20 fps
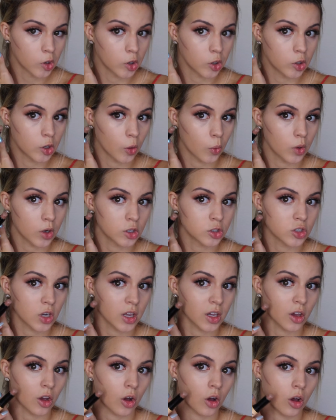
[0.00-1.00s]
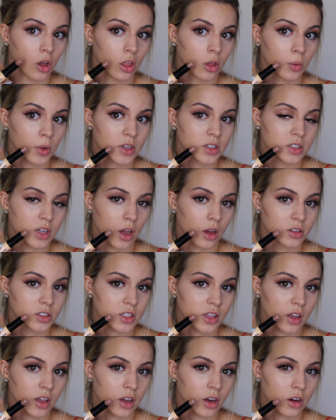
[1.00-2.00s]
You don't want to drag it all the way down to
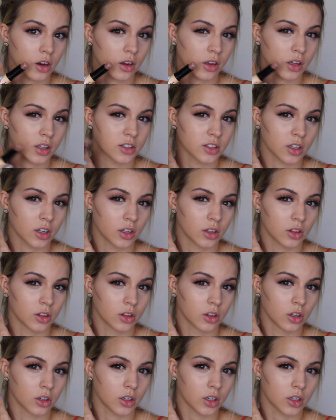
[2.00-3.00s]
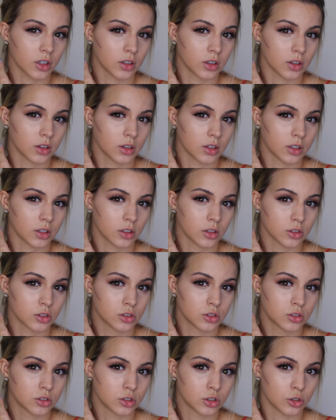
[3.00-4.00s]
that area. It's going to look a little
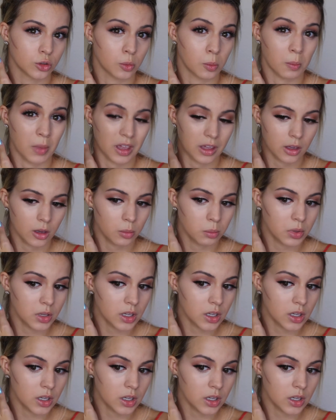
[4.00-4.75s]
too makeup-y.